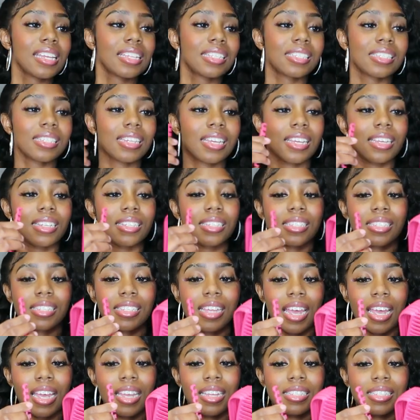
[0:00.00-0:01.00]
It's
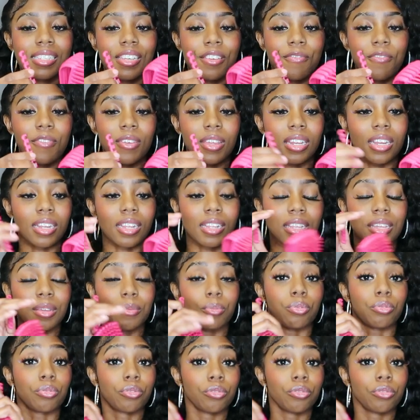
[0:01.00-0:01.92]
scientifically